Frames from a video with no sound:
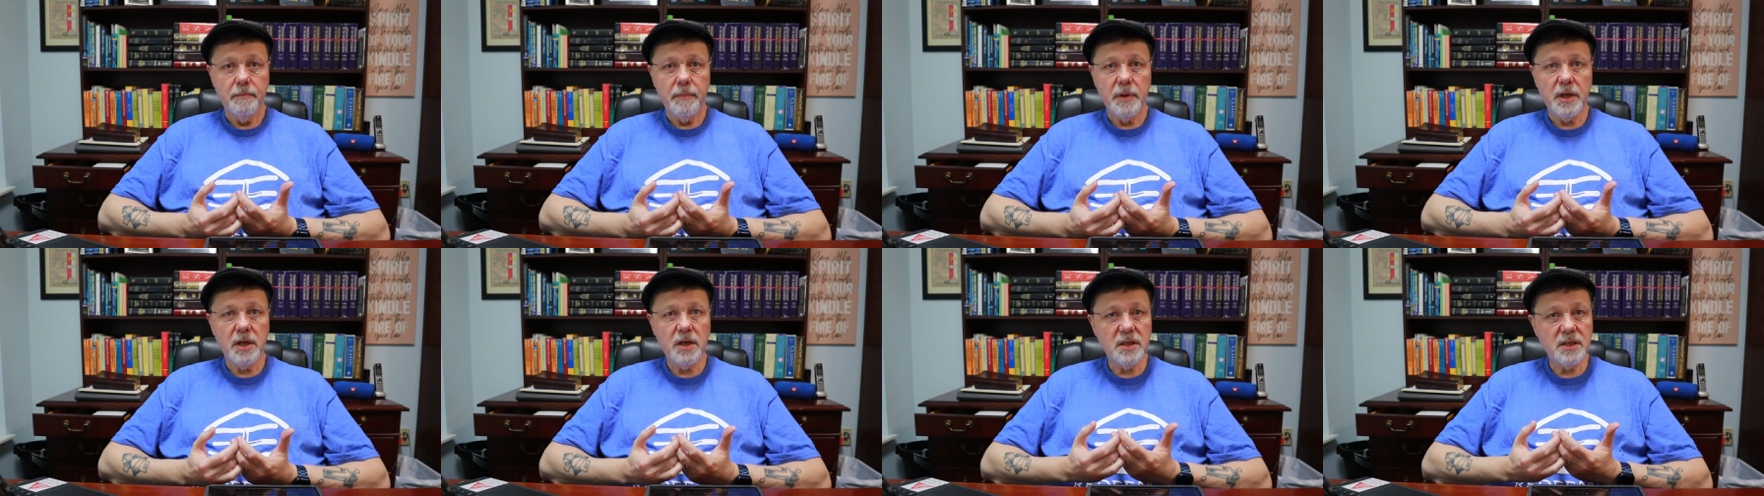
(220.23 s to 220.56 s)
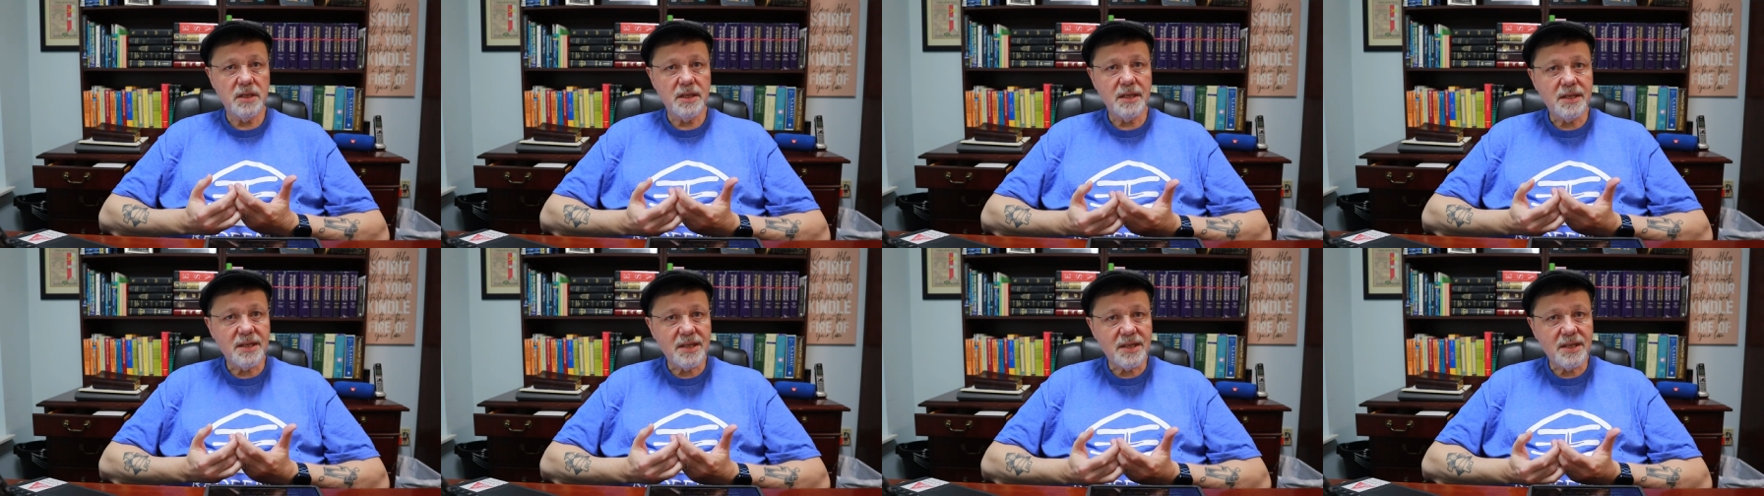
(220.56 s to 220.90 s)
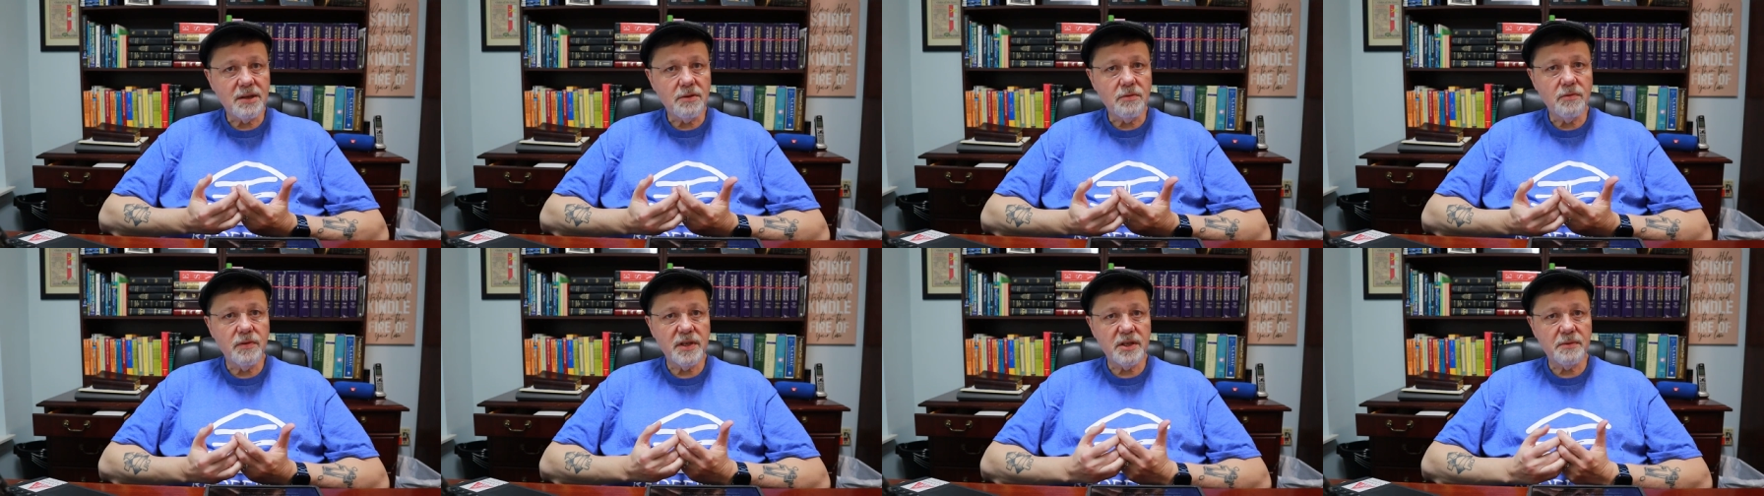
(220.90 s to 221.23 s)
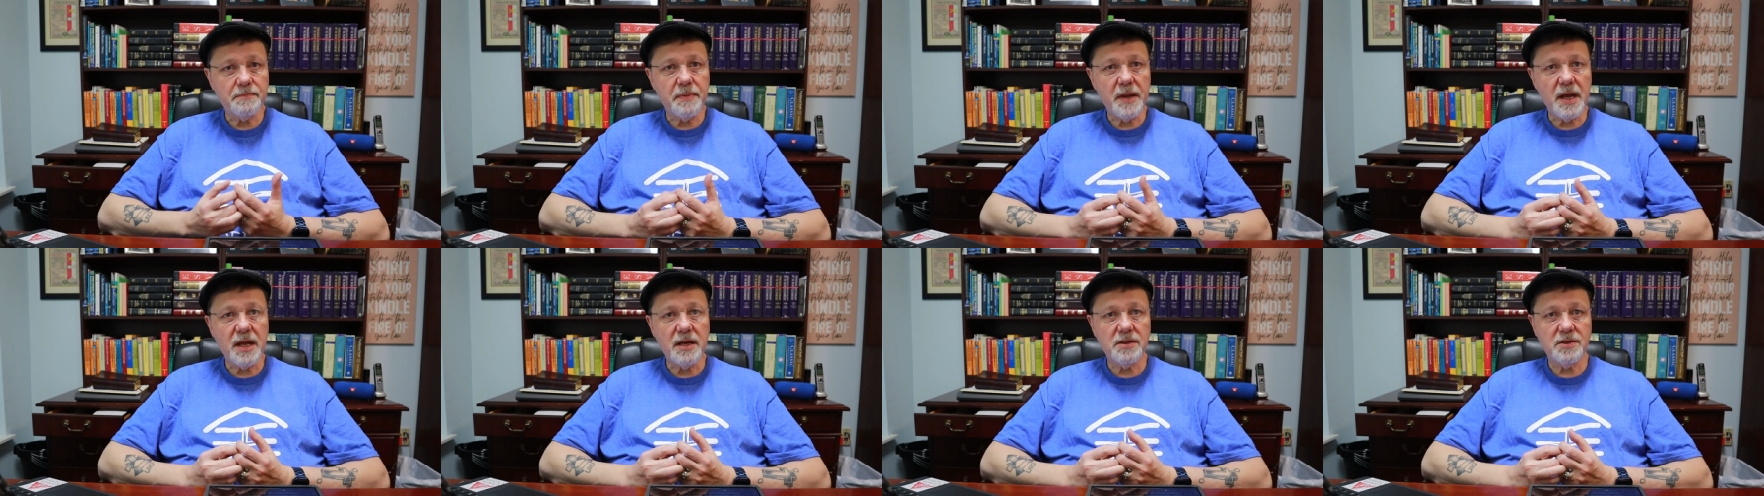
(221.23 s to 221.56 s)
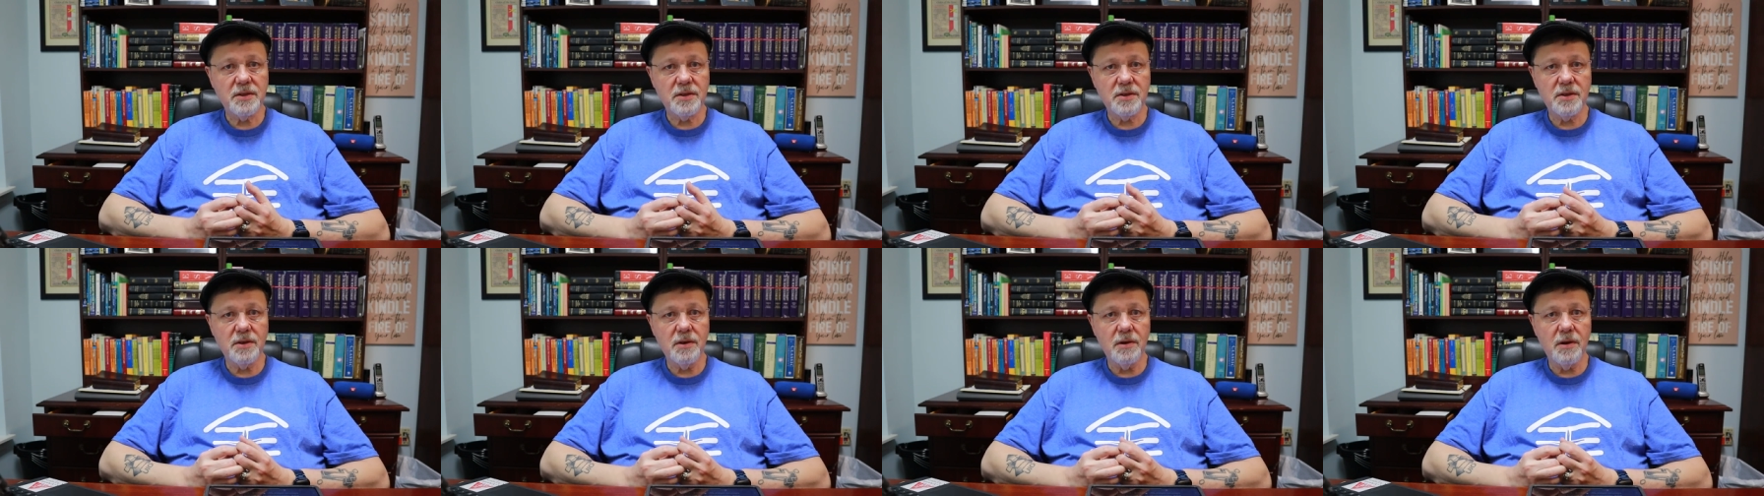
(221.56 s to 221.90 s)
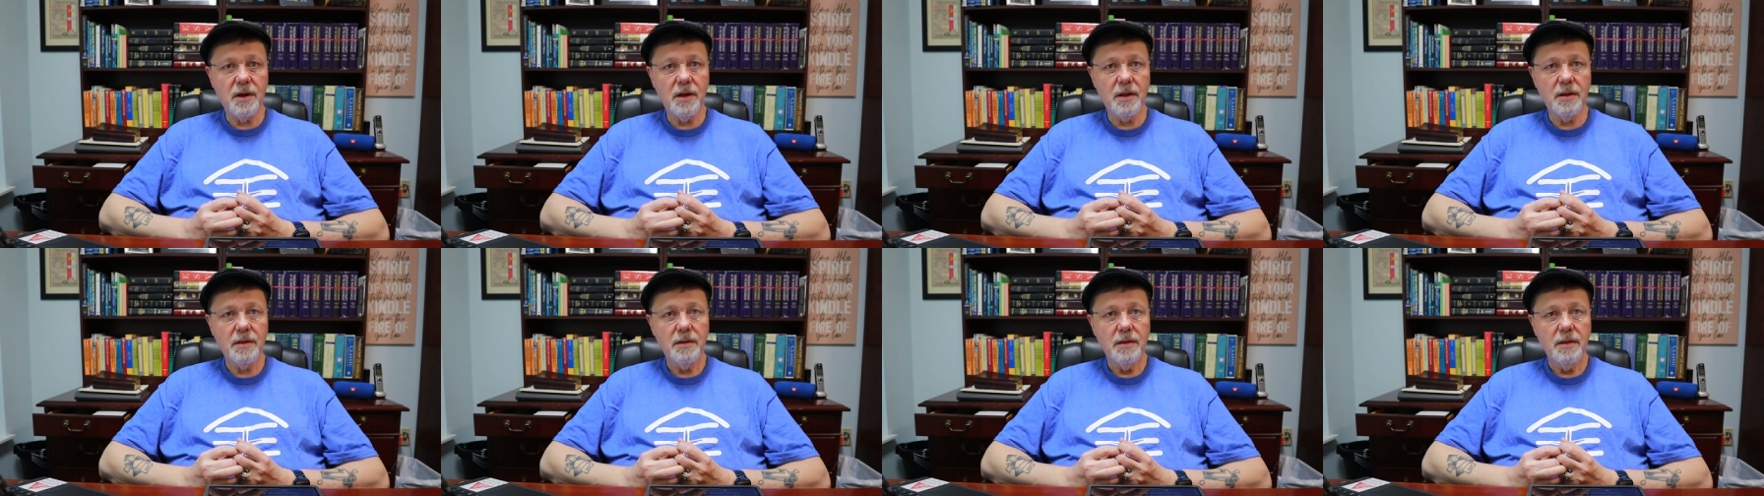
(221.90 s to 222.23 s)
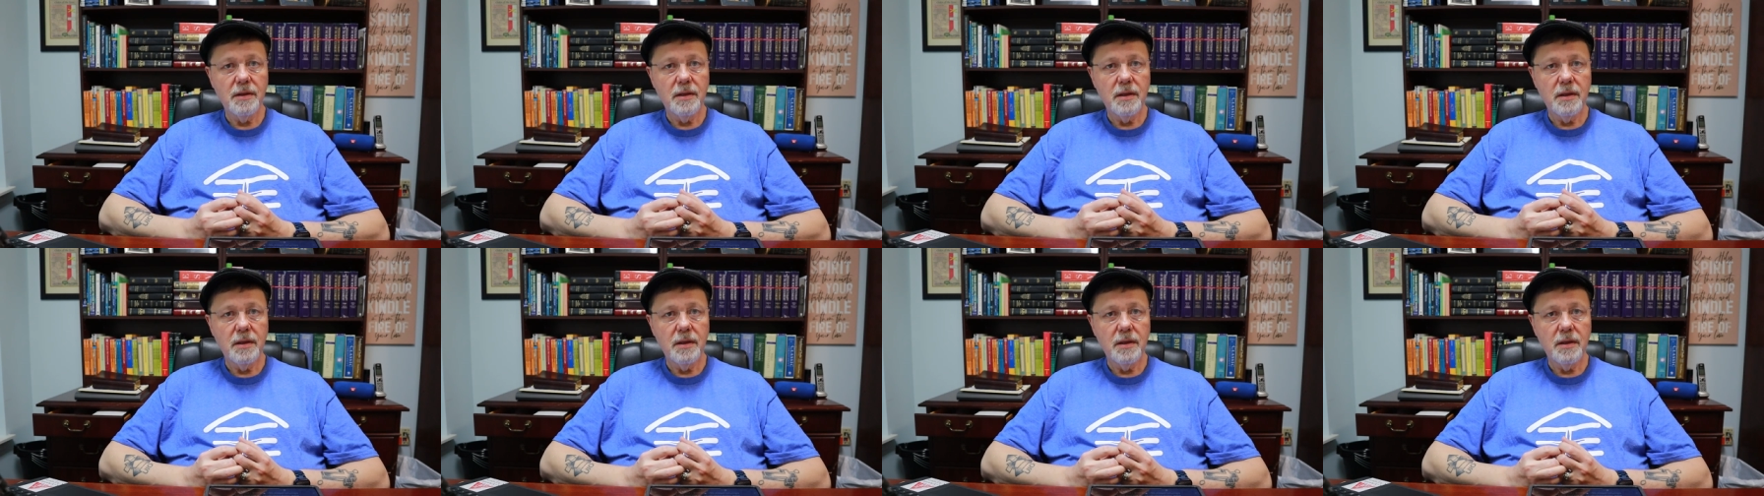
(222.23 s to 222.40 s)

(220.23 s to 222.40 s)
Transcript: because he still respects Saul.